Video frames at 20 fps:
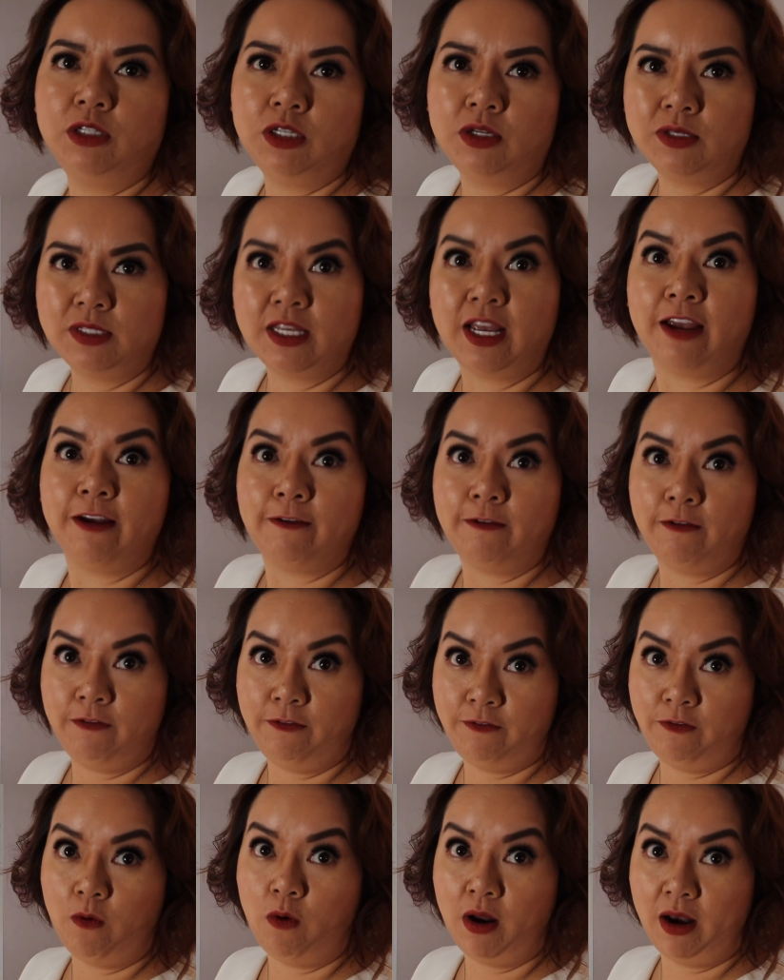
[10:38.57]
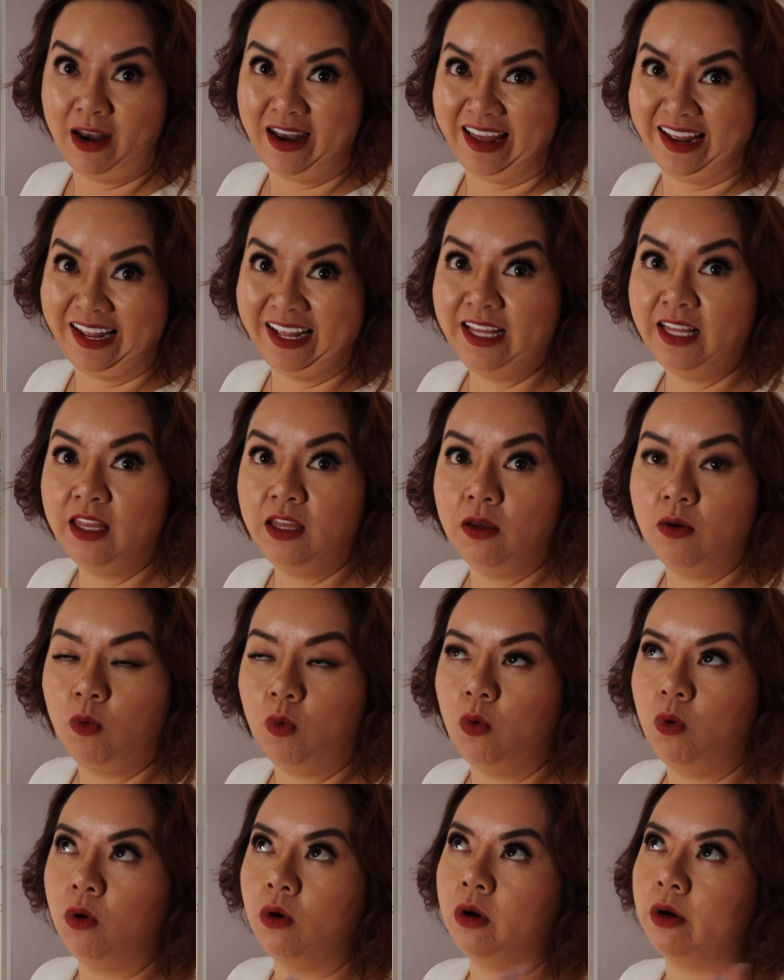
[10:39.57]
should say 4 length
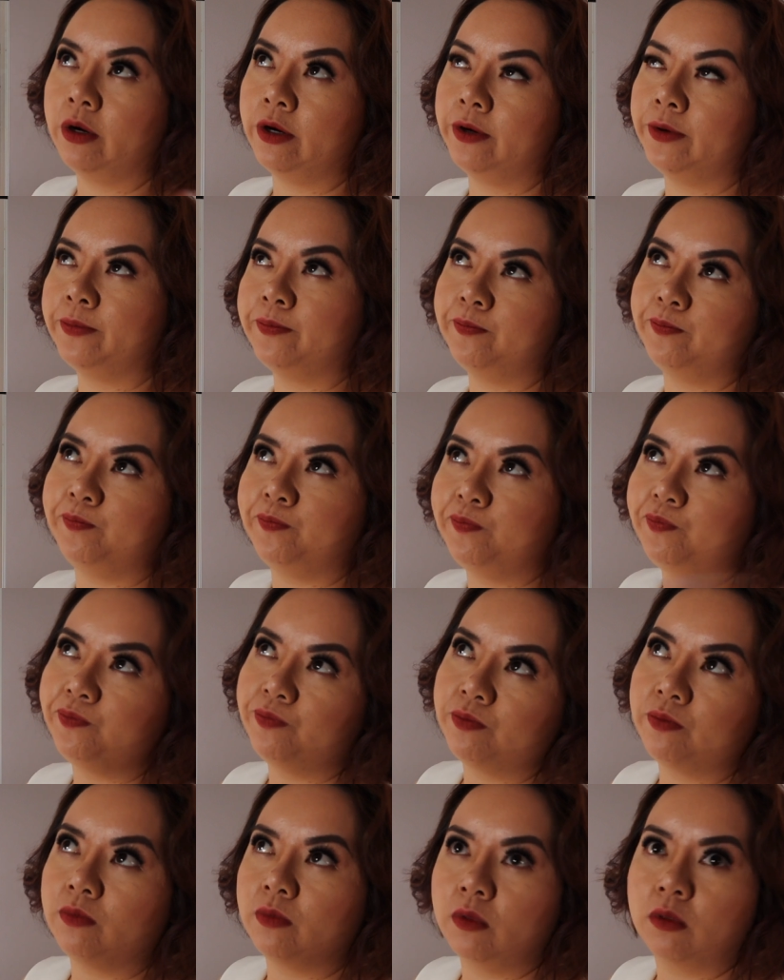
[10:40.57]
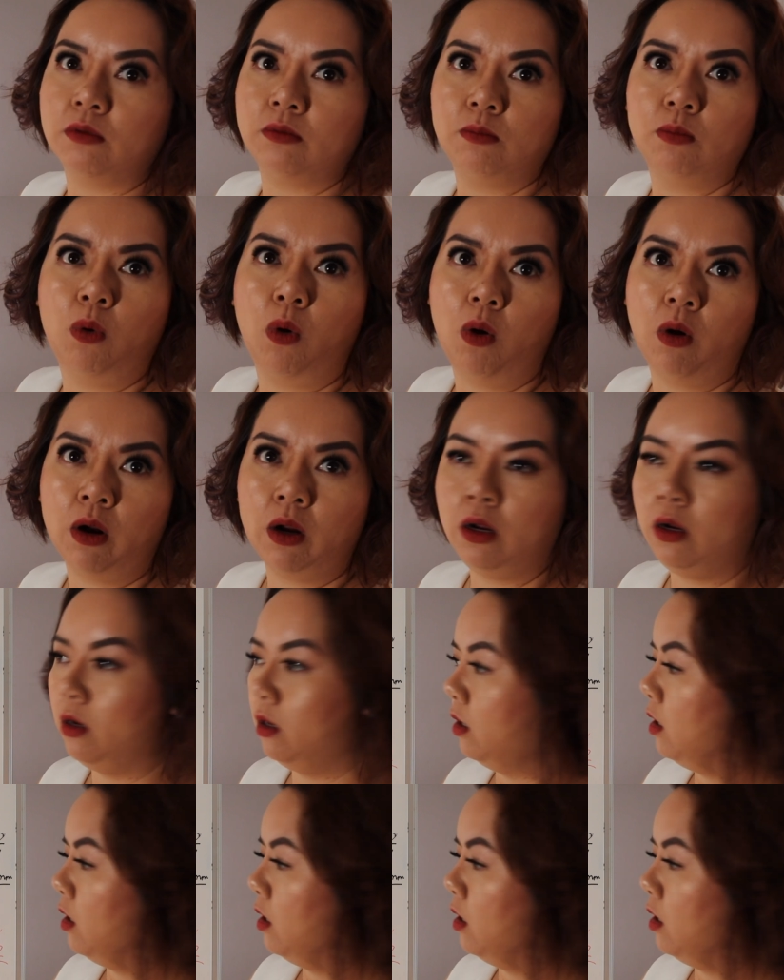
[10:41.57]
or more.